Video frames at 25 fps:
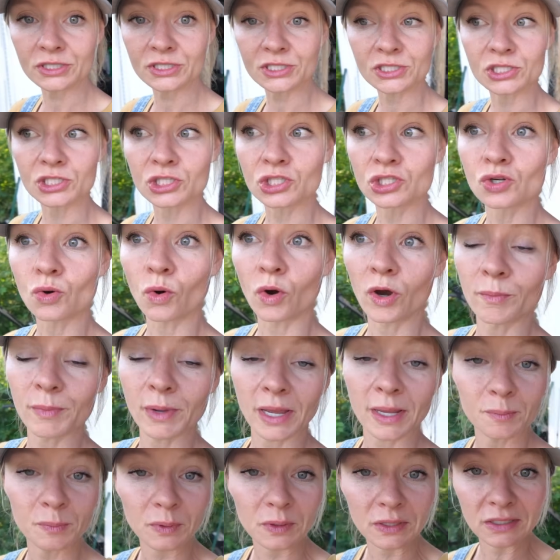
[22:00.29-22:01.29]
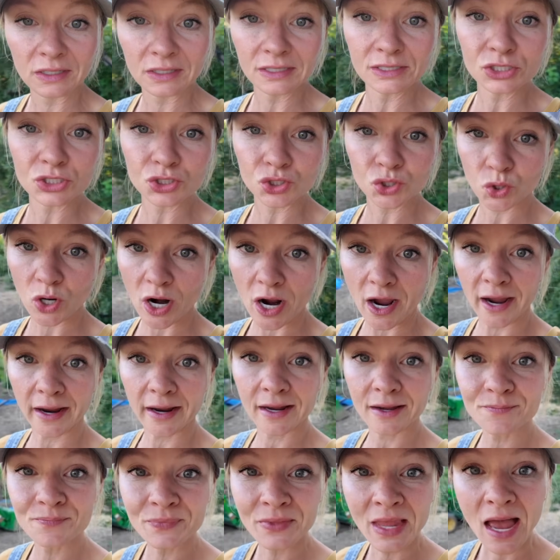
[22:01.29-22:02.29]
to store my peonies
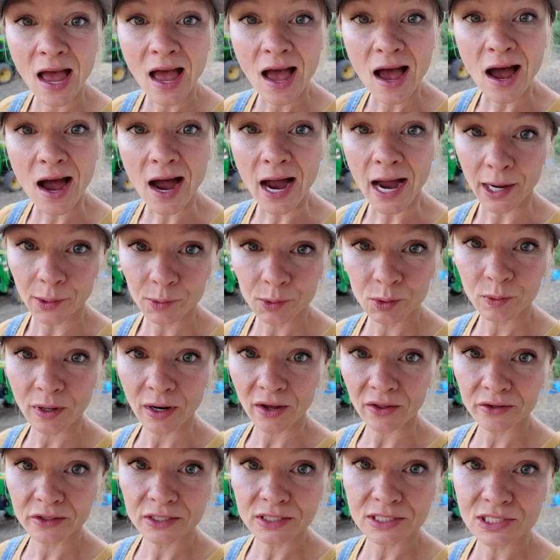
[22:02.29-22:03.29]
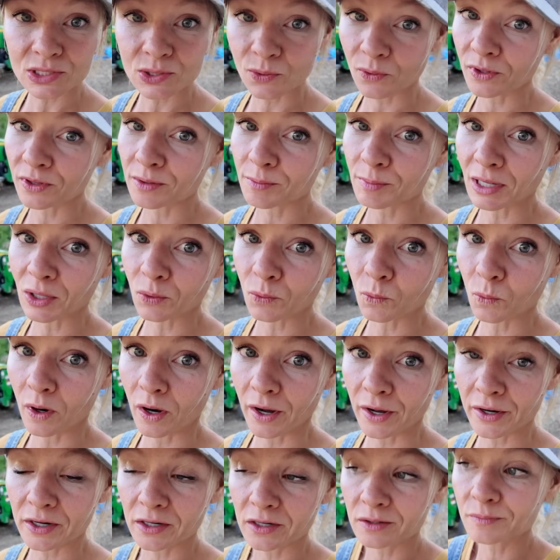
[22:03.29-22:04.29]
dry. I would rather store them in
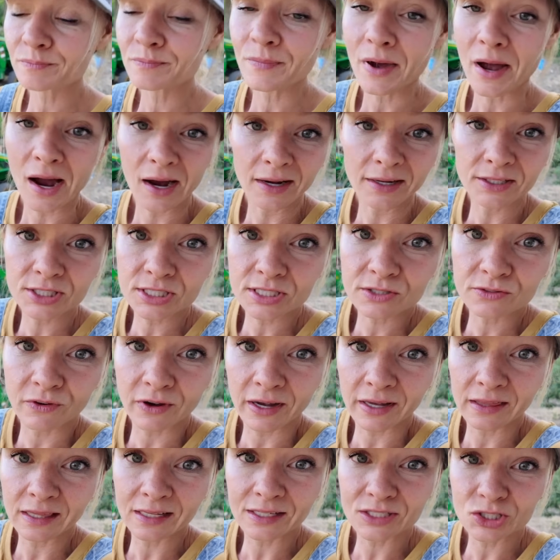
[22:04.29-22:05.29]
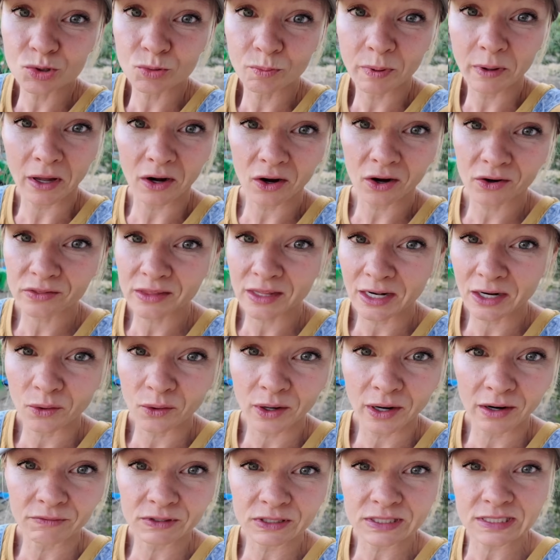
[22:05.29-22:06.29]
water. I just find they do better. They
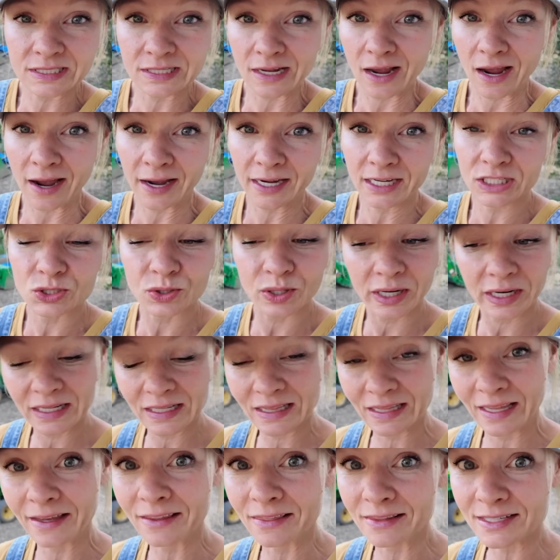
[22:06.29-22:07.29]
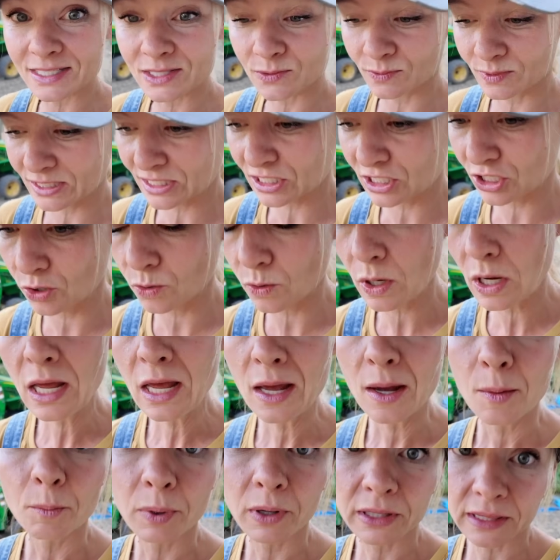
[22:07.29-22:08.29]
don't ever dehydrate like these ones do,
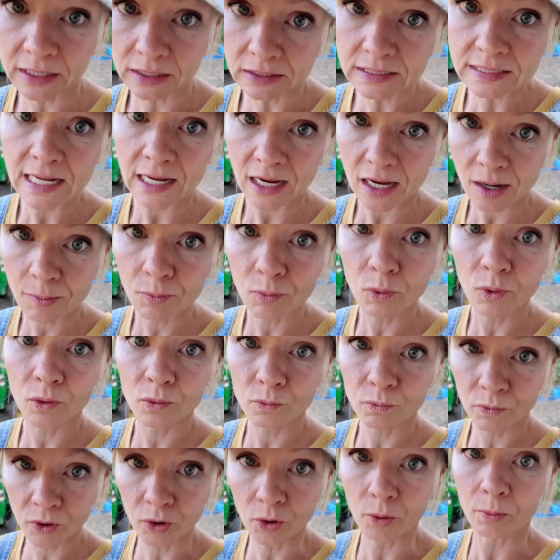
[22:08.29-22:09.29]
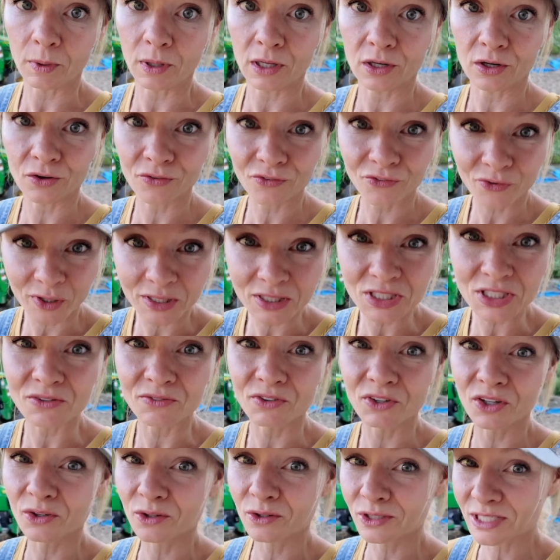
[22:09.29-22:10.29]
but they'll take up more room in your fridge
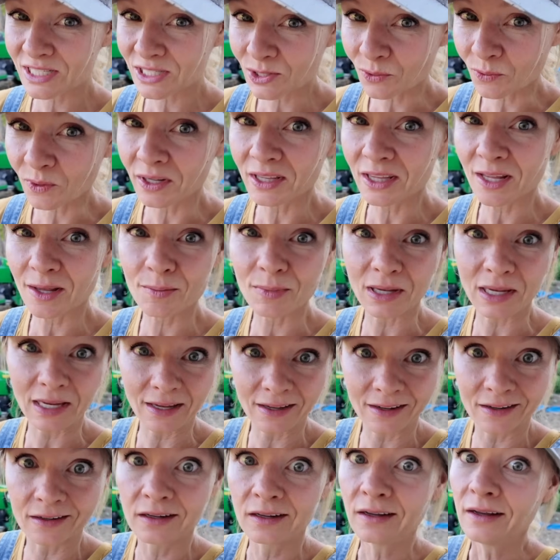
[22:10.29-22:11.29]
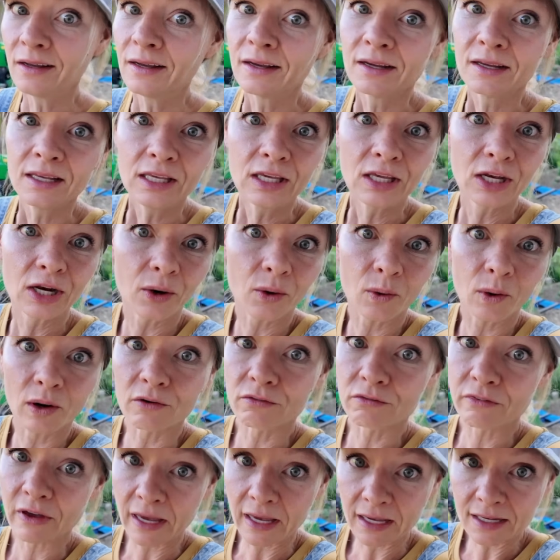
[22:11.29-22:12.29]
if you're storing them in, you know, a
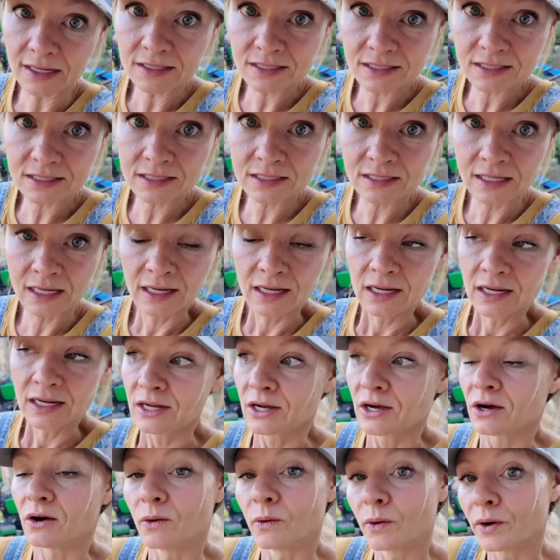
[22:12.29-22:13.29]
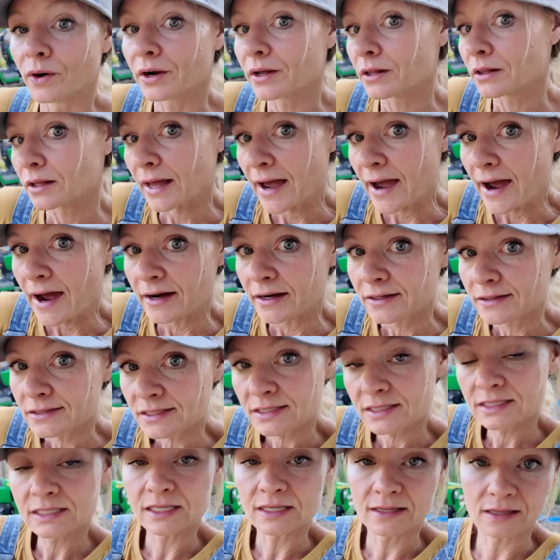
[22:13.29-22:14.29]
vase or a
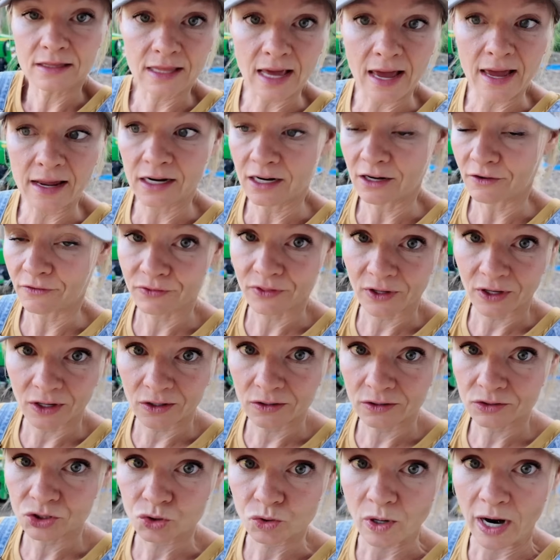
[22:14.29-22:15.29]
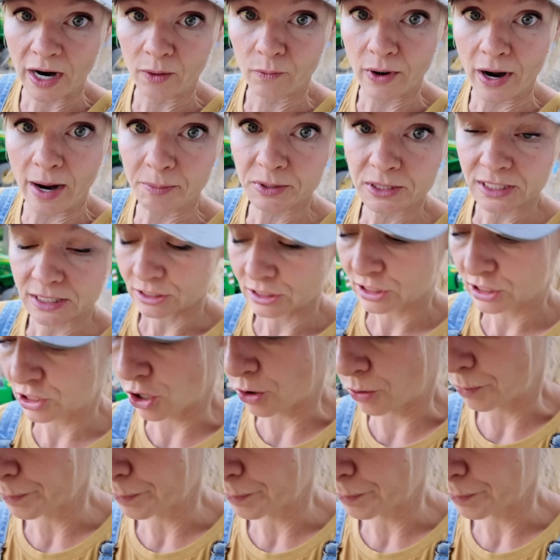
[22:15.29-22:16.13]
glass than if they're dry wrapped. So